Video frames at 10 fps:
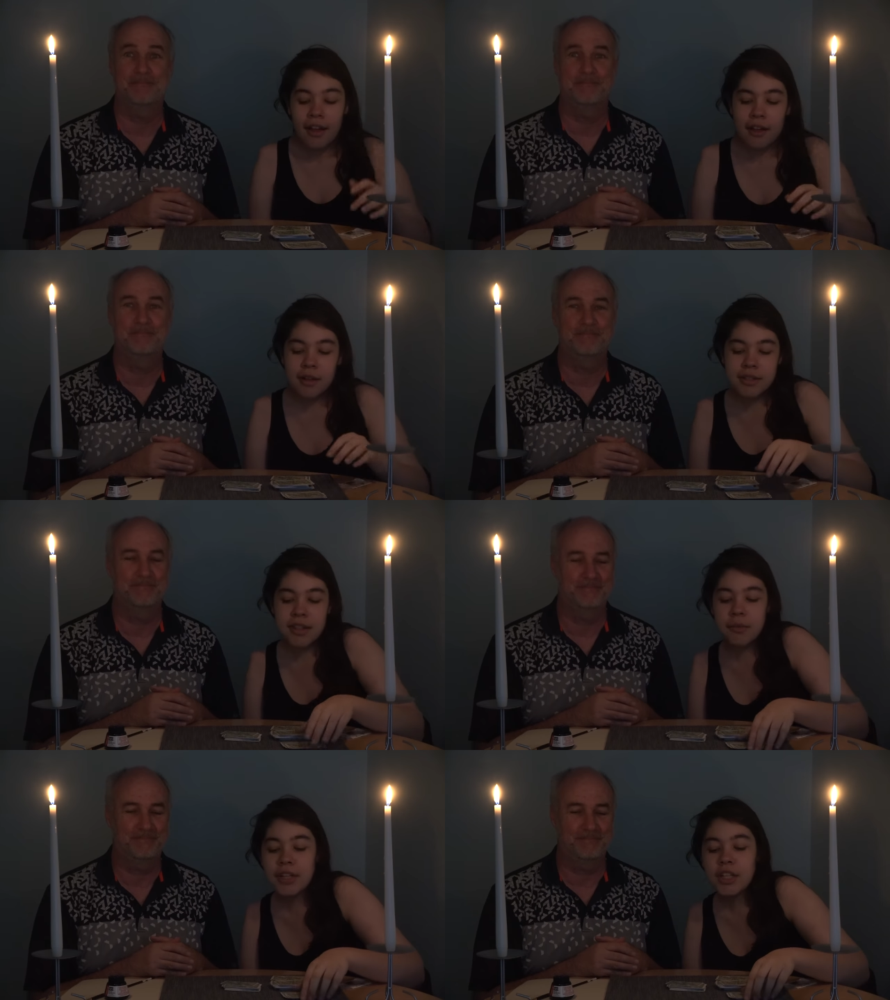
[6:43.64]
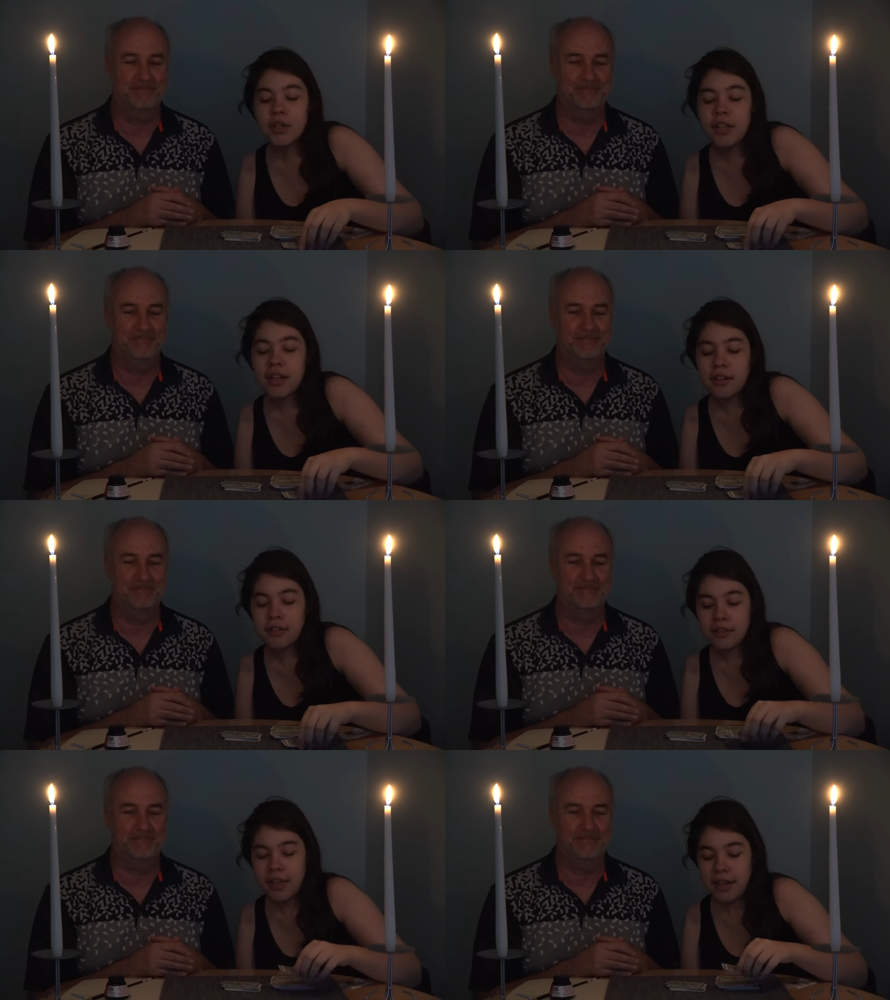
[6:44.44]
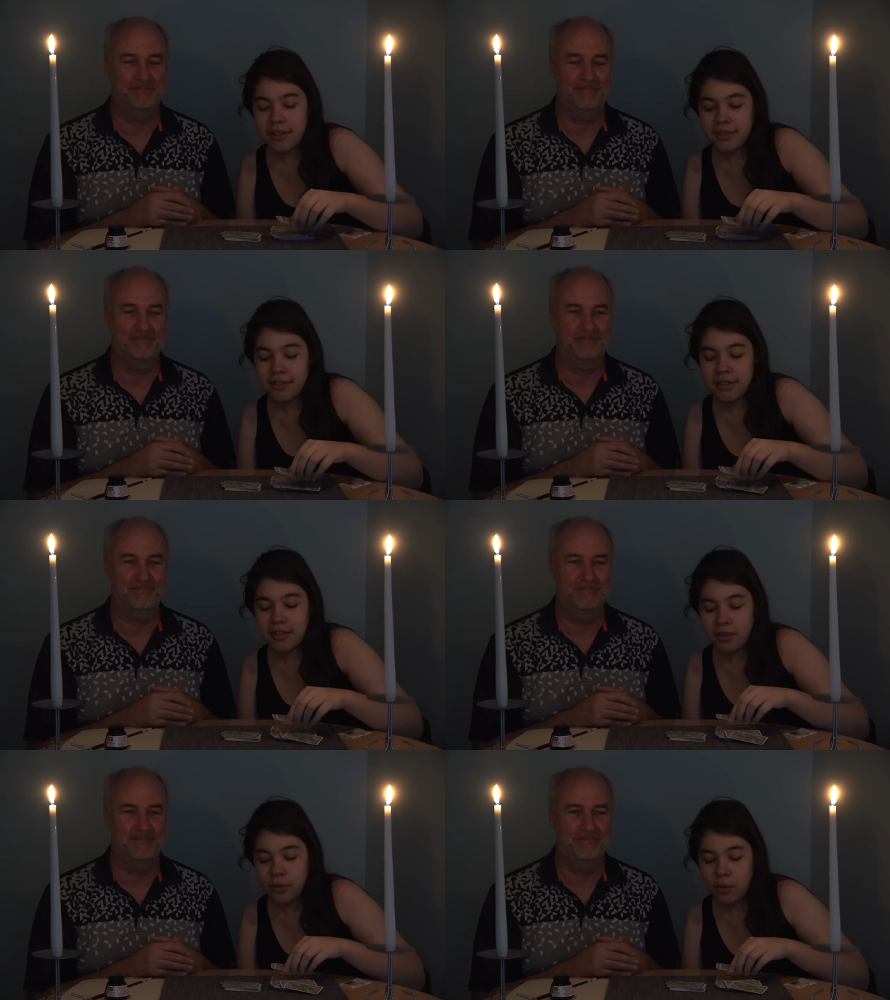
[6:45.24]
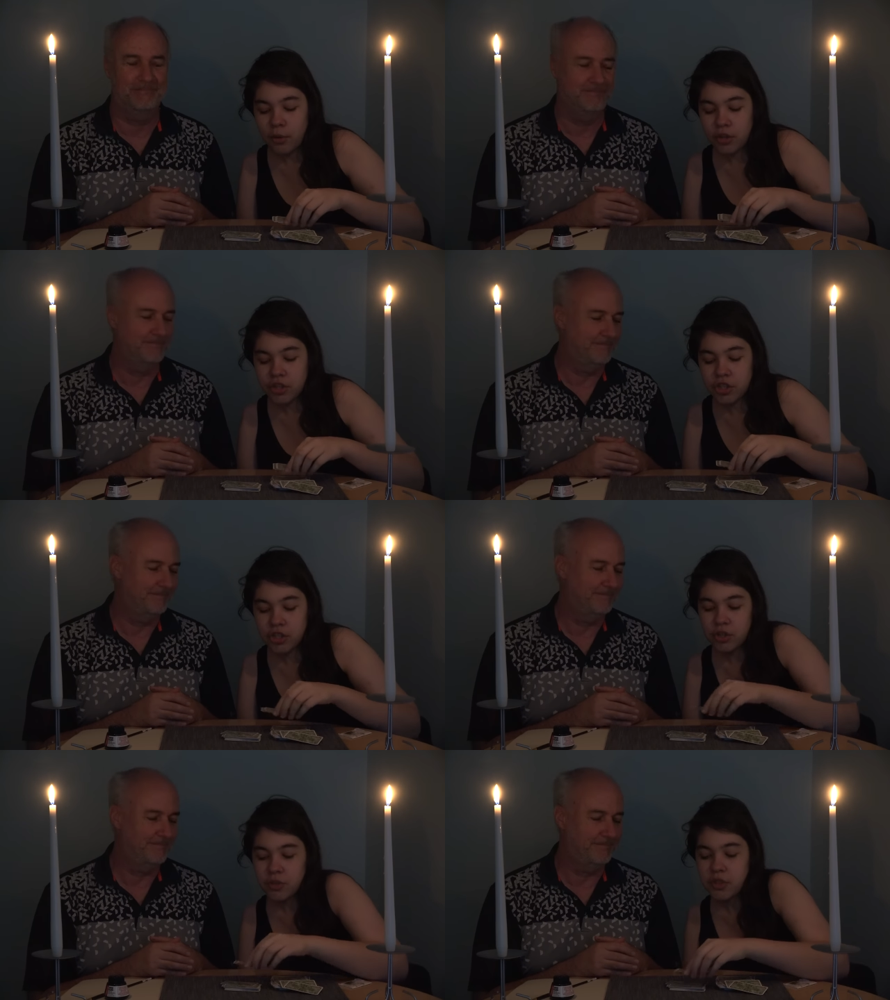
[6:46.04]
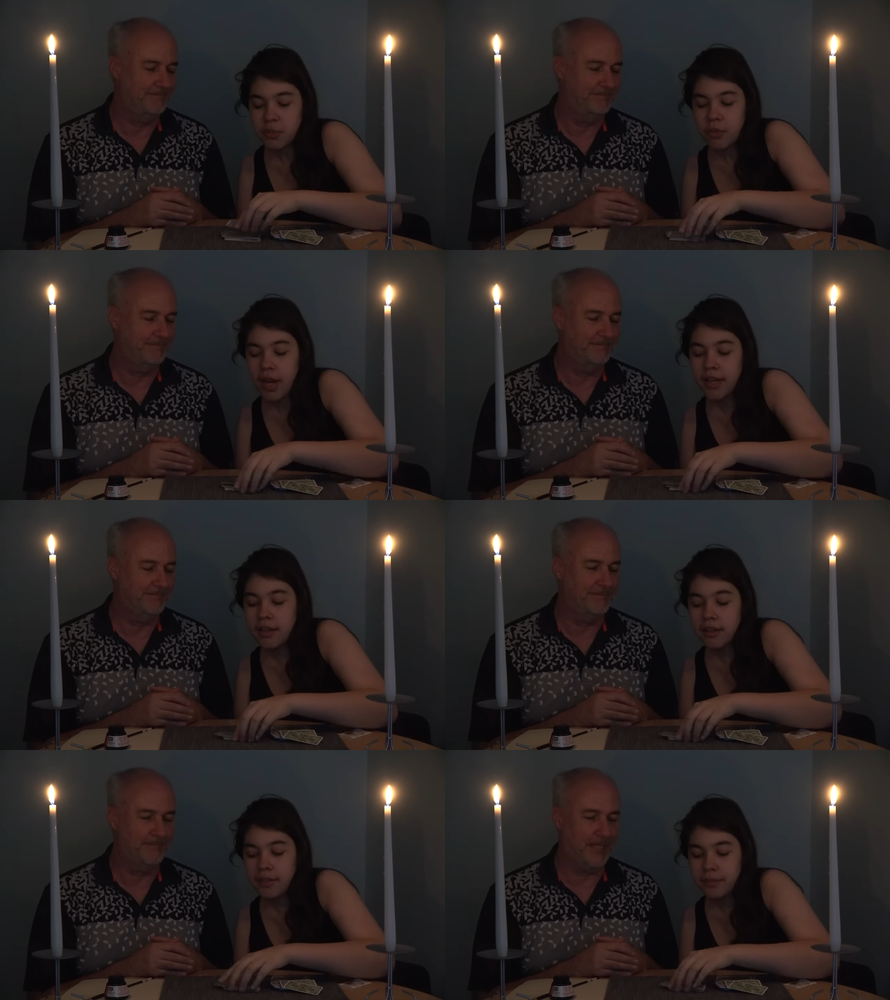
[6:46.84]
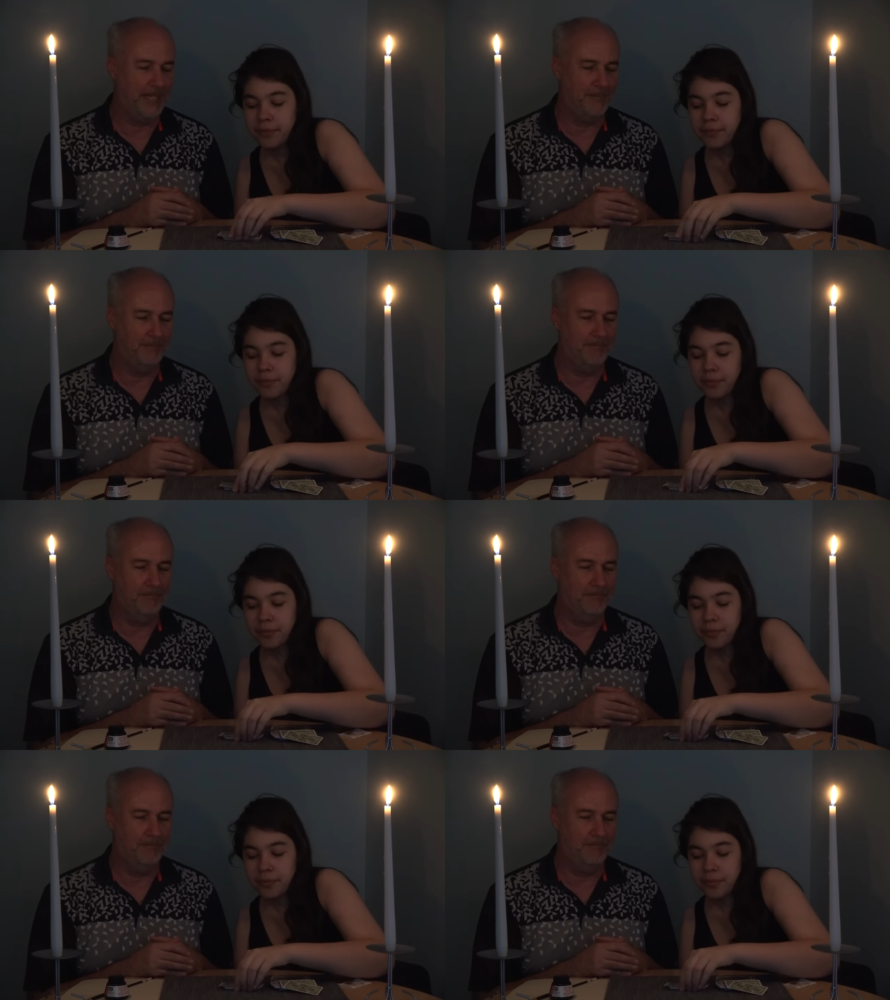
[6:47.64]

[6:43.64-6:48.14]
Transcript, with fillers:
Speaker 1: Anyways, I'm going to do the yeah the horseshoe spread. Okay.